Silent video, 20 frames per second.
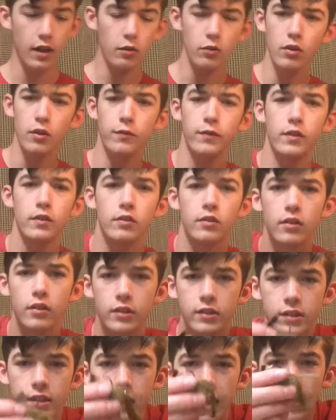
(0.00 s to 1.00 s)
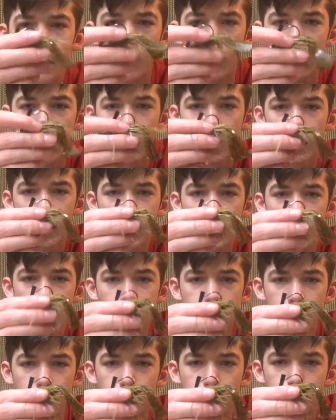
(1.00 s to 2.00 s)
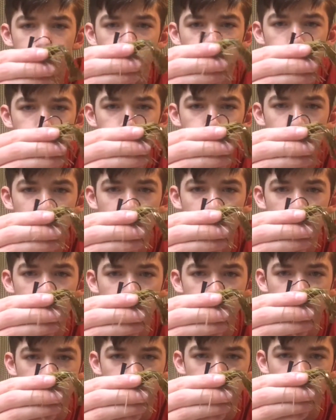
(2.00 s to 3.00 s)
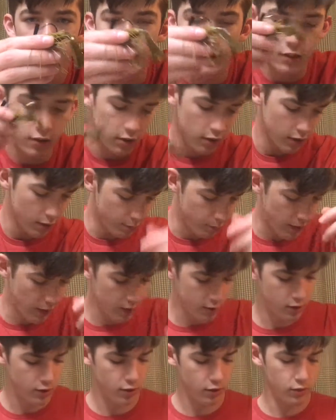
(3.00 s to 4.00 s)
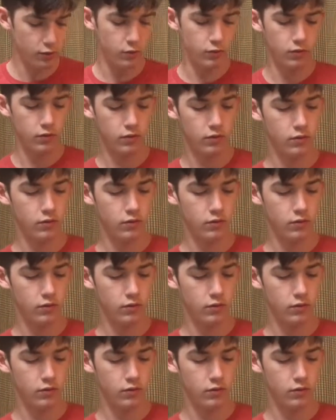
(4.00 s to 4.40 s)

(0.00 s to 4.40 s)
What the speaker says: I don't know if you can really see that, but it has a beefy hook compared to